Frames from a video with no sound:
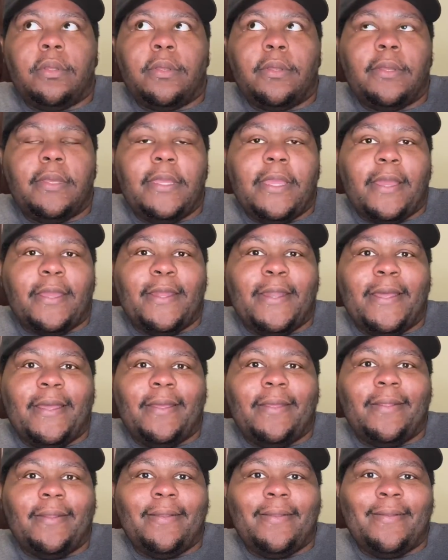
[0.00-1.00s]
Y'all hear that?
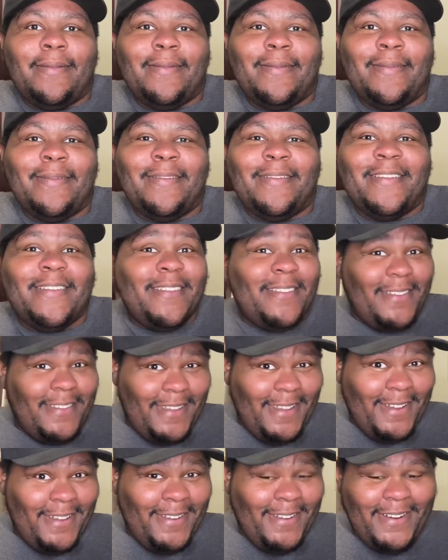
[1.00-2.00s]

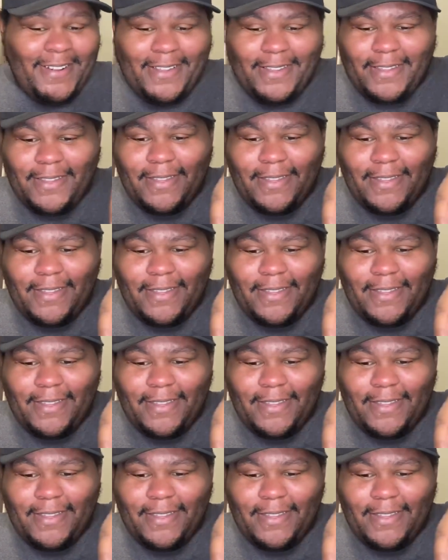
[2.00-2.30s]
Y'all hear that?